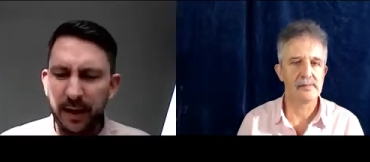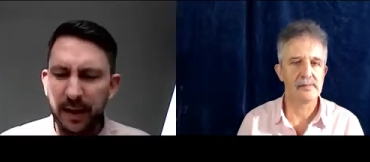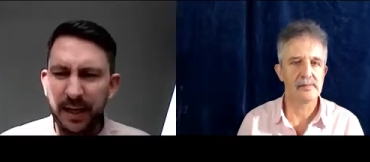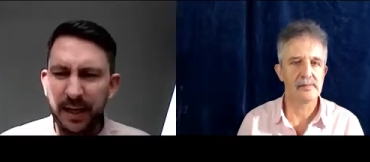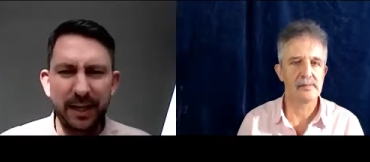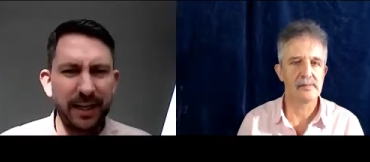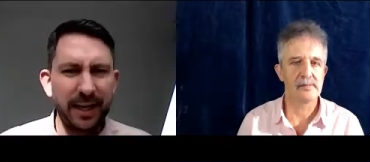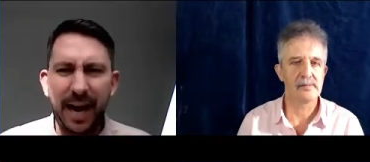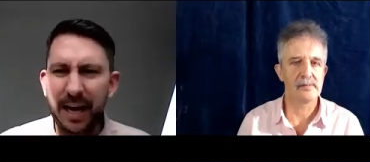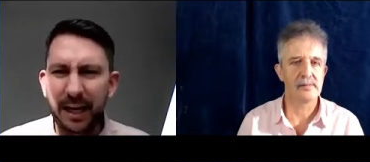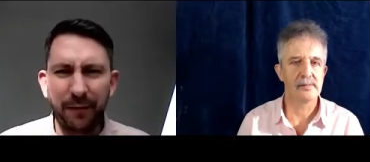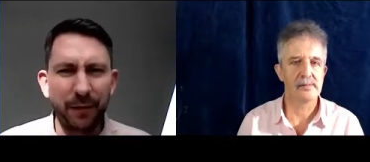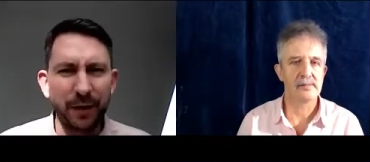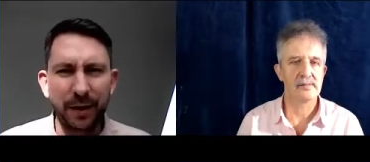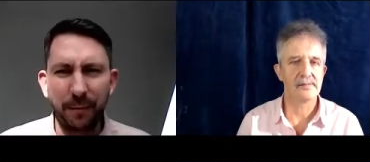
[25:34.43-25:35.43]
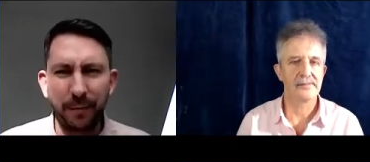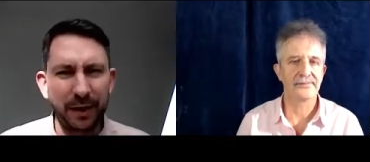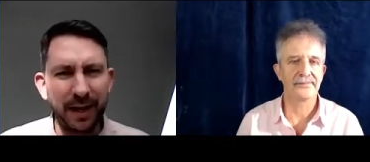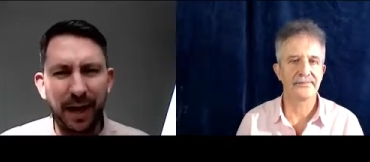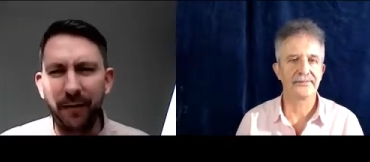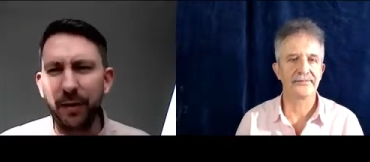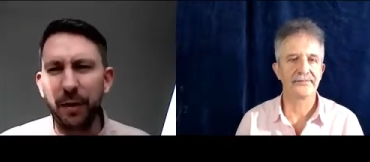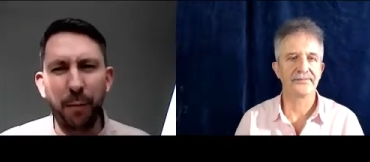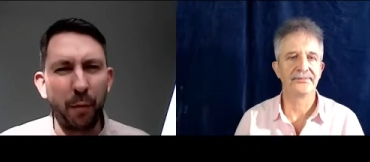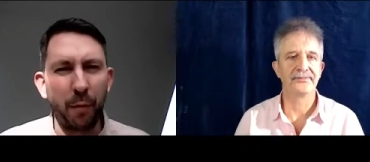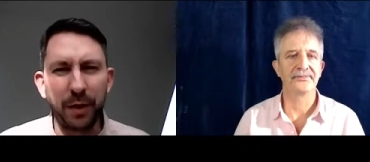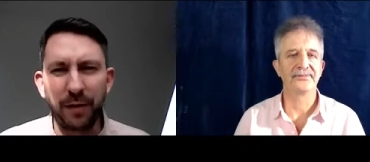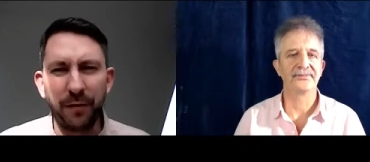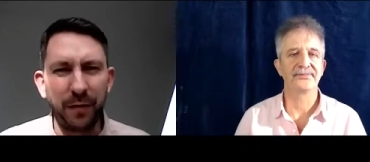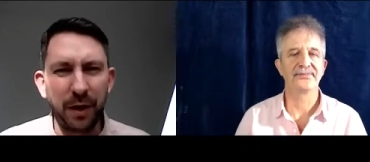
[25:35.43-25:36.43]
Speaker 1: it's standing for something it's having a
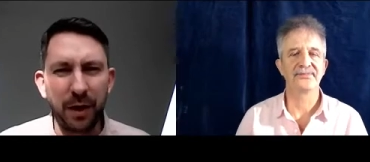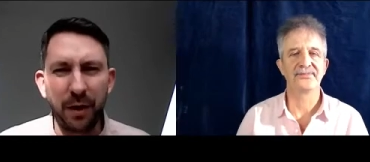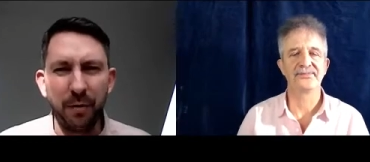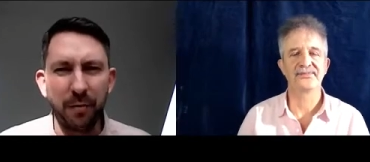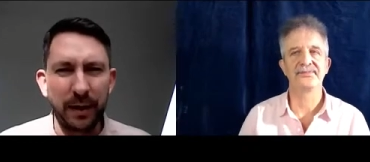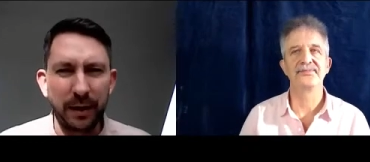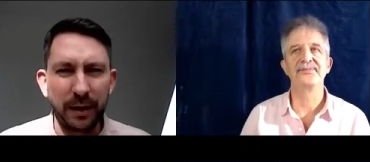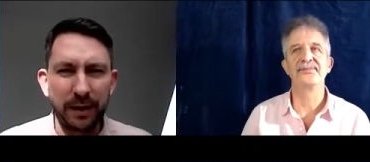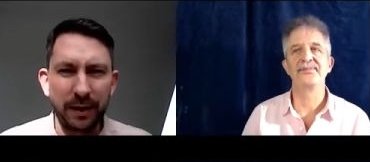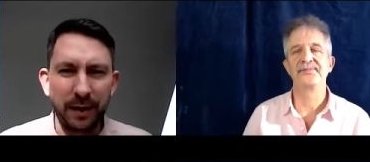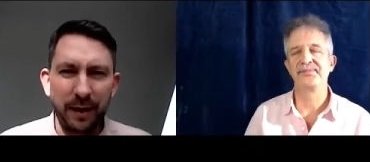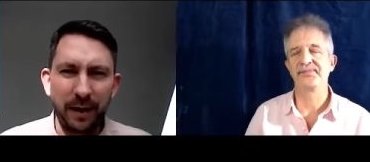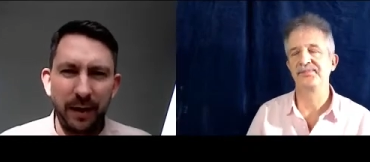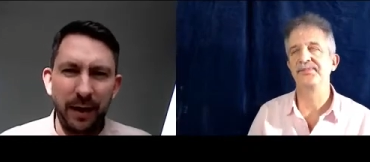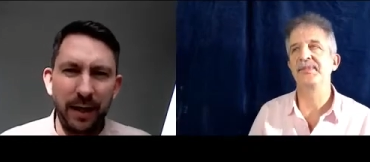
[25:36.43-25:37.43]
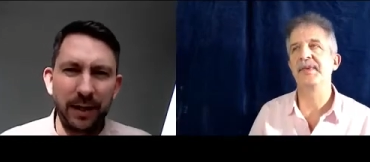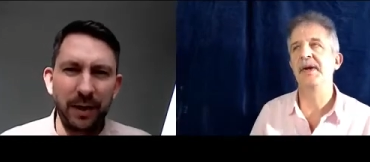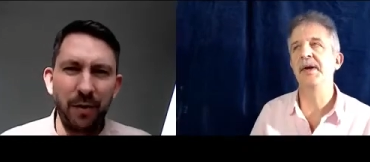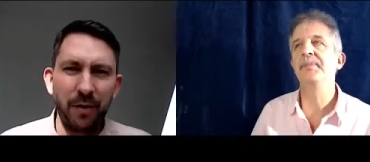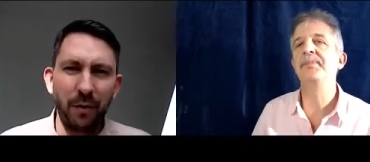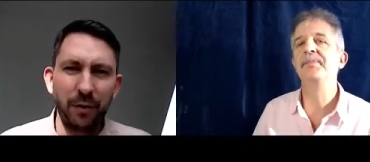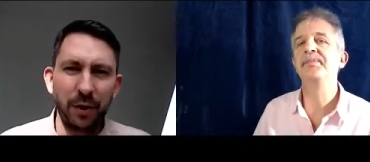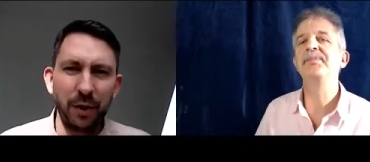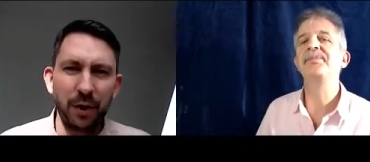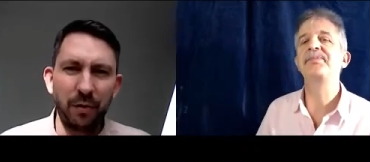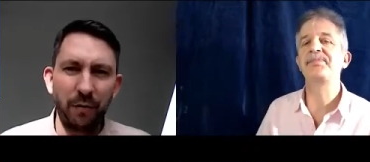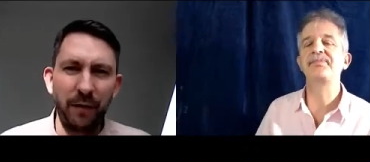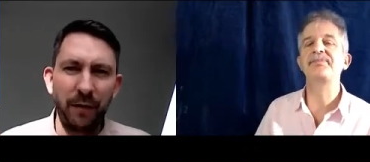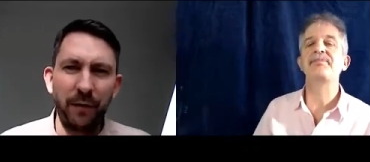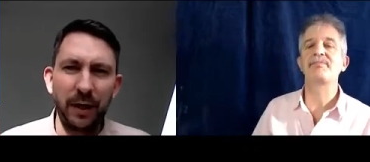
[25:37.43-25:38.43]
point of view it's it's not just
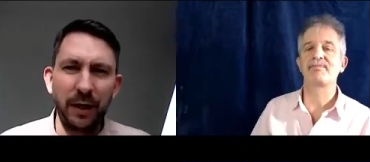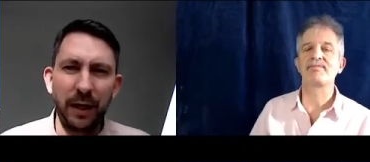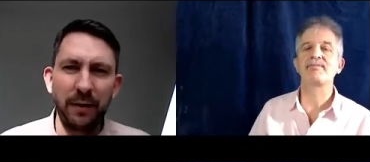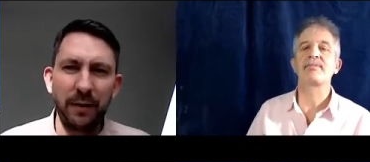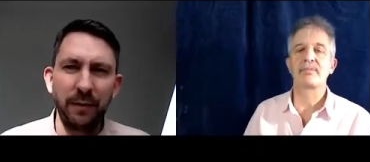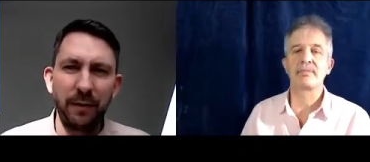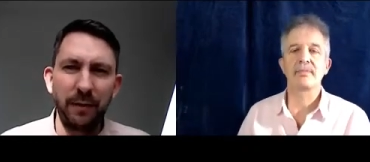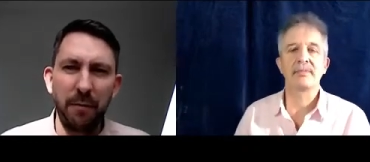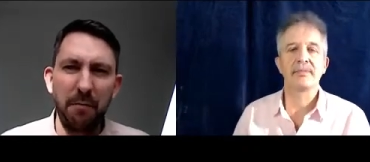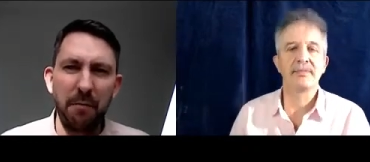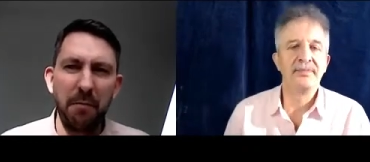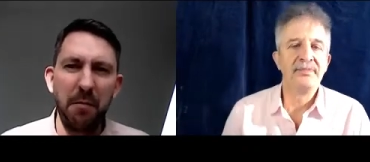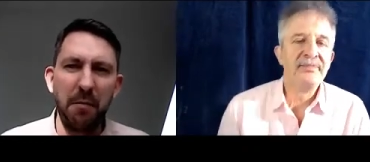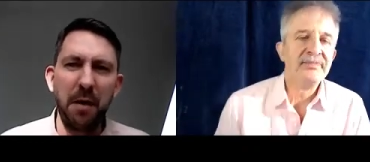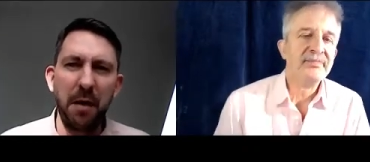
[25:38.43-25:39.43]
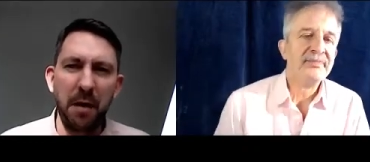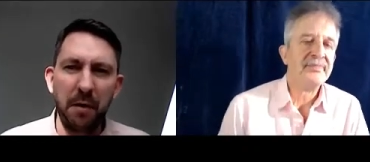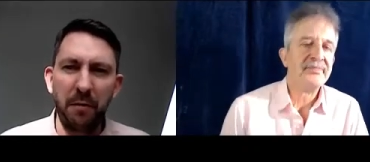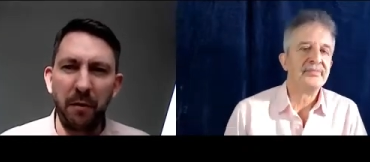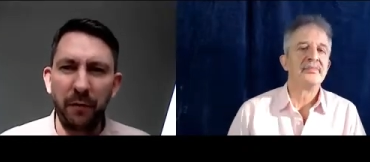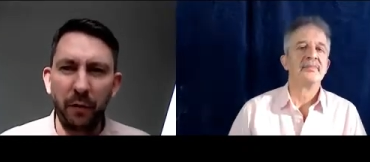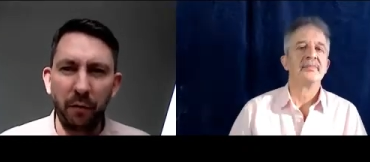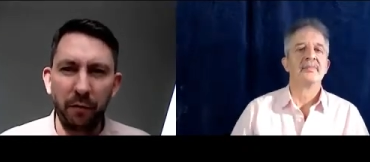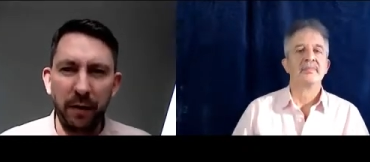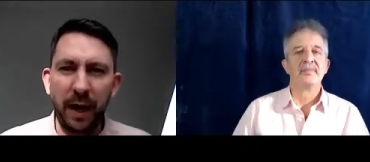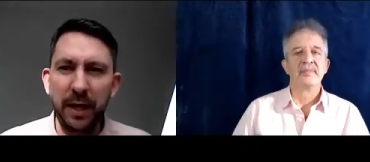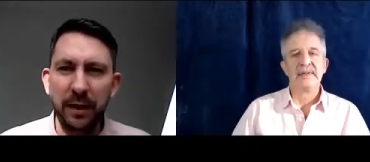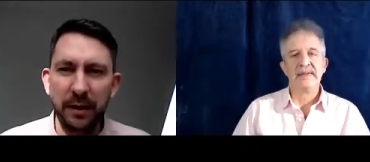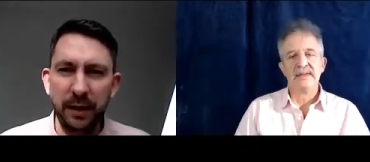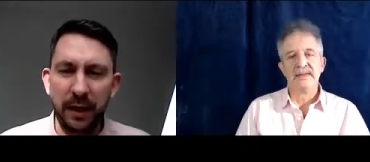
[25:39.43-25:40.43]
drifting into the mire of
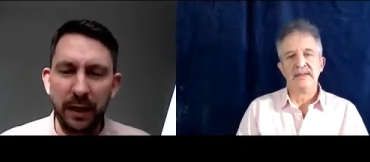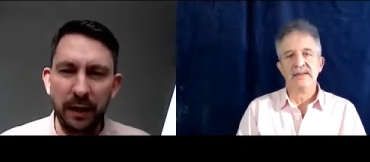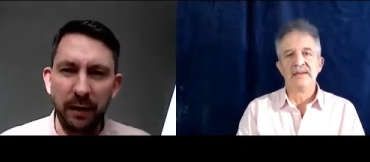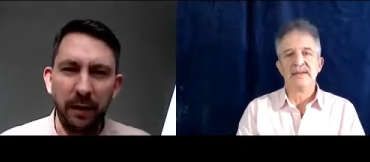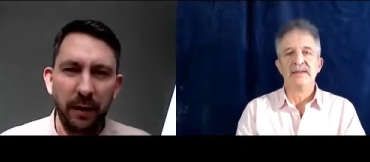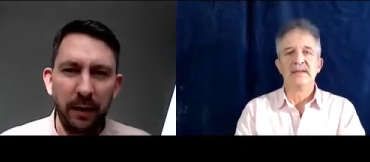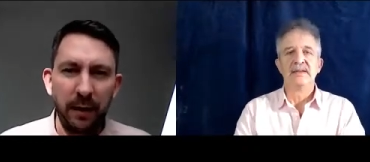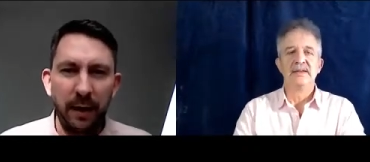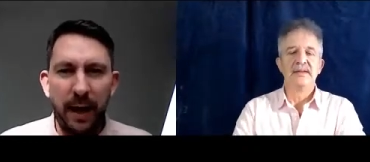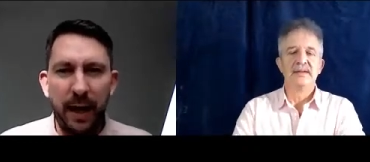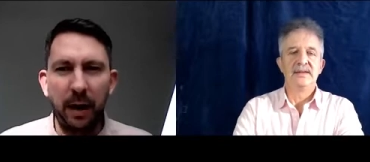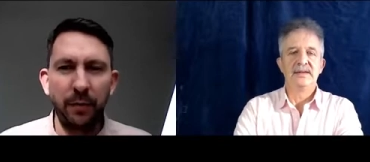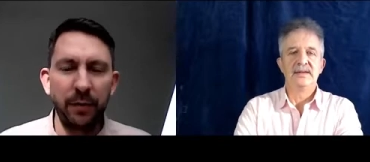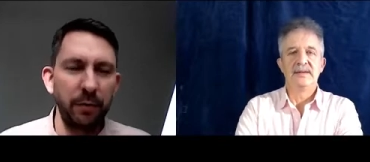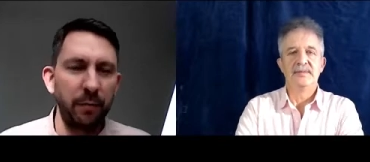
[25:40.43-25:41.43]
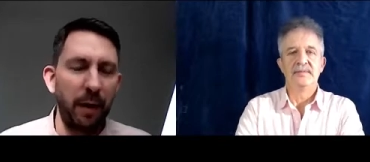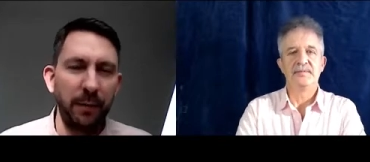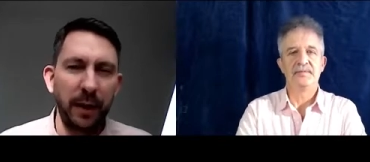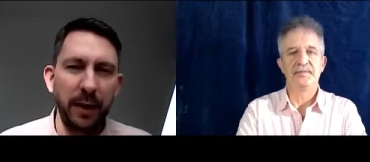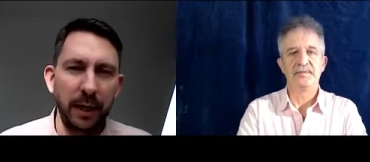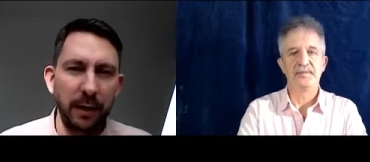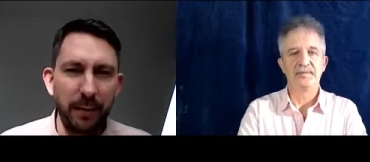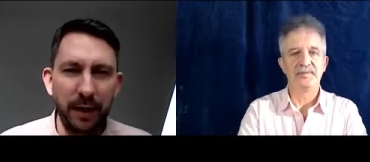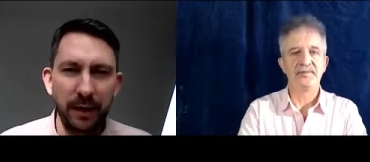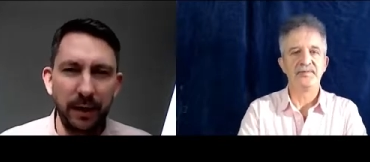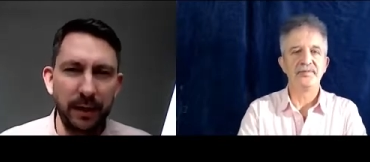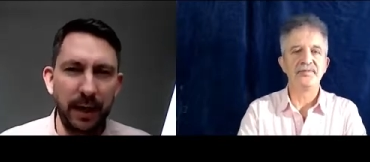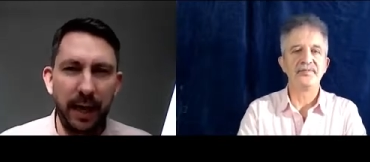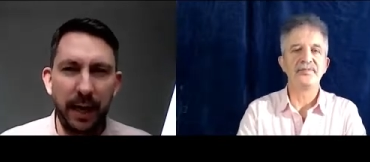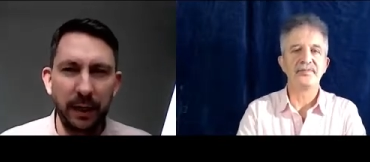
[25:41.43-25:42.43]
creating how to update your meta
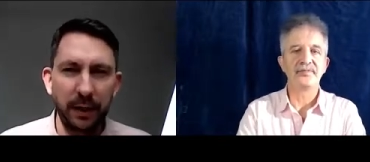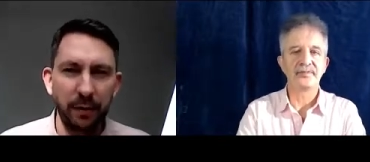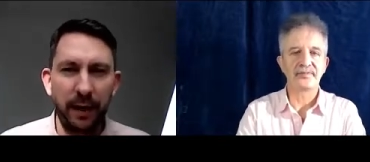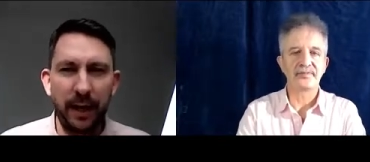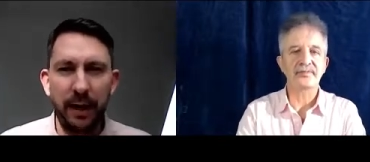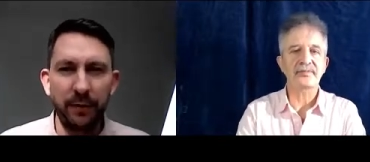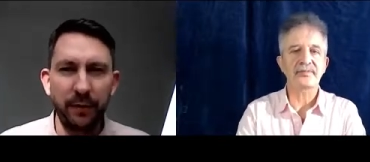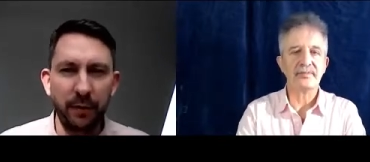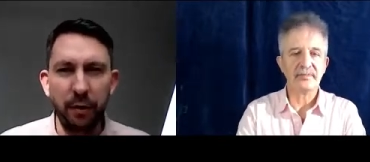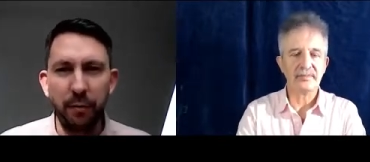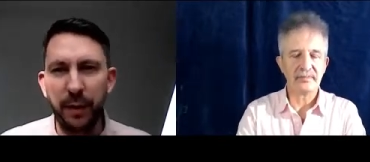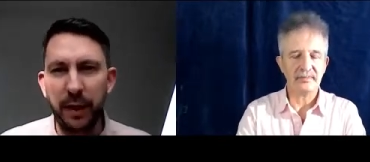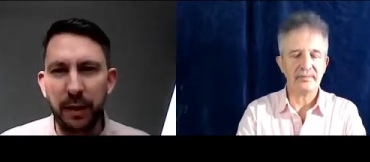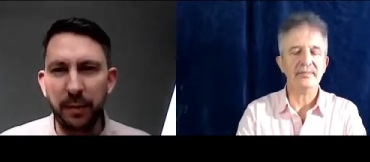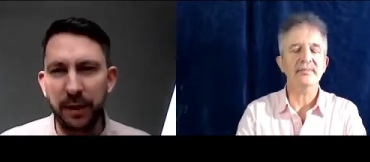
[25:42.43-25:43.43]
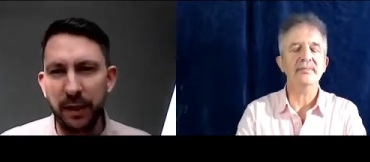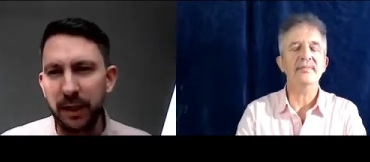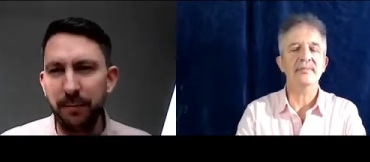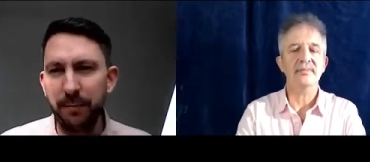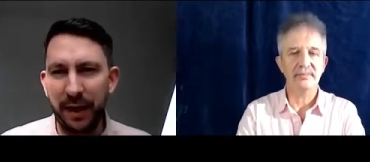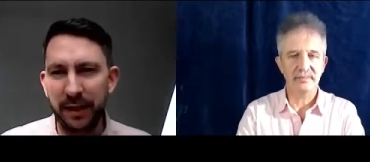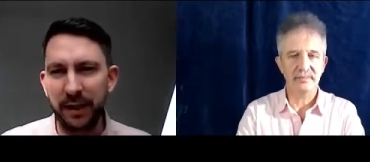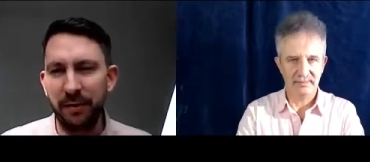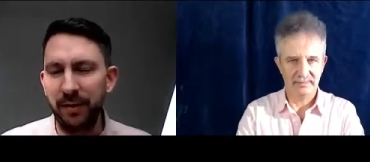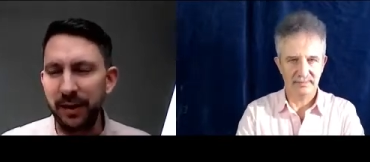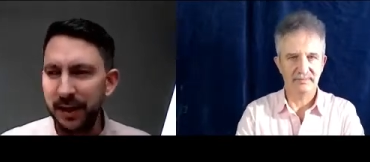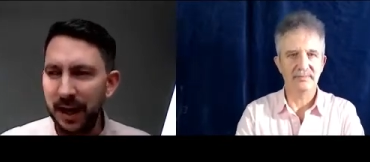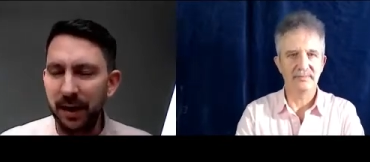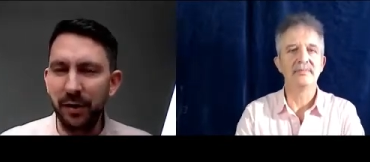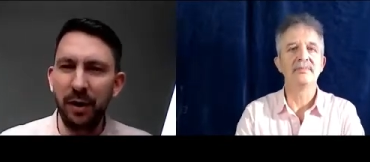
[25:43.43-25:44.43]
tags or how to do ppc better
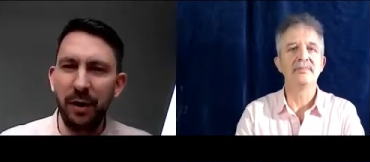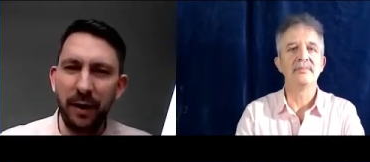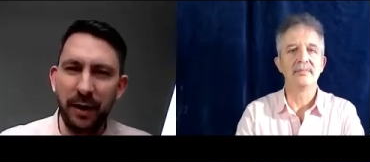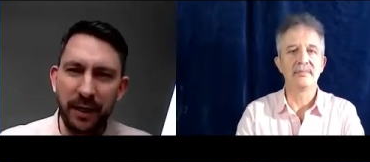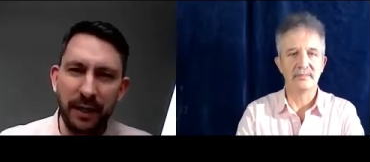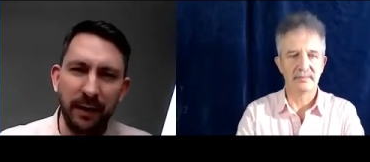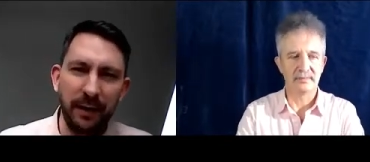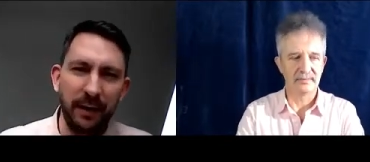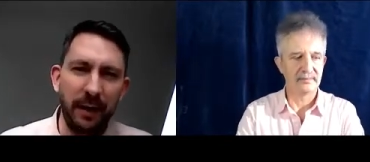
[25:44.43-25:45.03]
it's actually